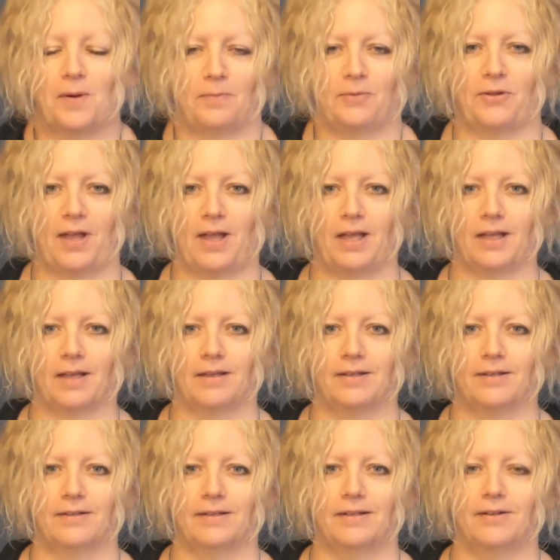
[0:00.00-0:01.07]
I'm saying,
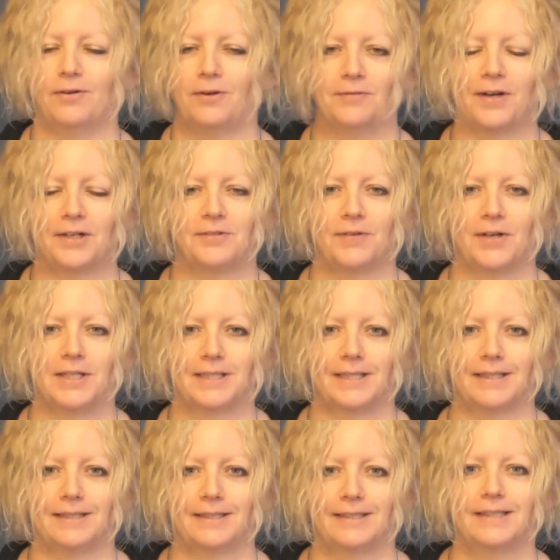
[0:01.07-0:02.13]
or vice
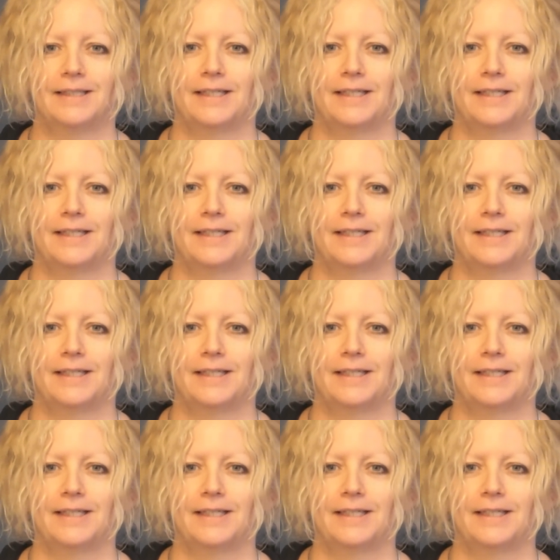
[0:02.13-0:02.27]
versa.